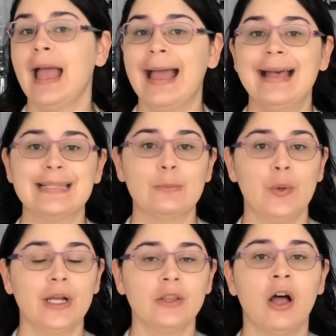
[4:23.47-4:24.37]
As I'm
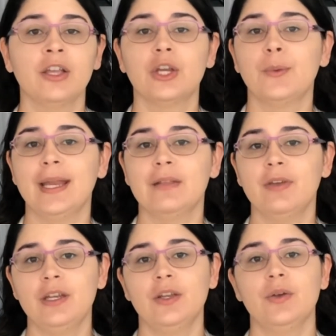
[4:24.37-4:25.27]
going along and creating the
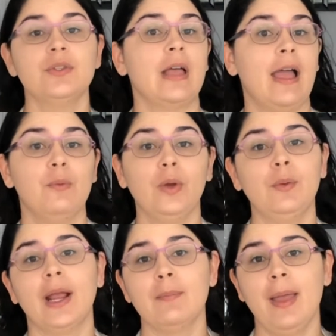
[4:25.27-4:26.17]
videos, I really
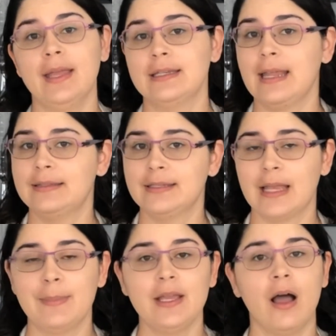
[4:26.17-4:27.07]
recommend to
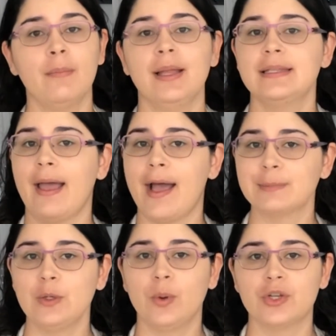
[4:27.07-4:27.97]
send me comments, ask
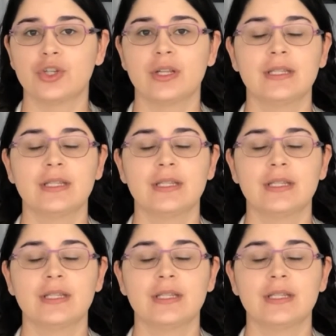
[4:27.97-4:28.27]
me questions,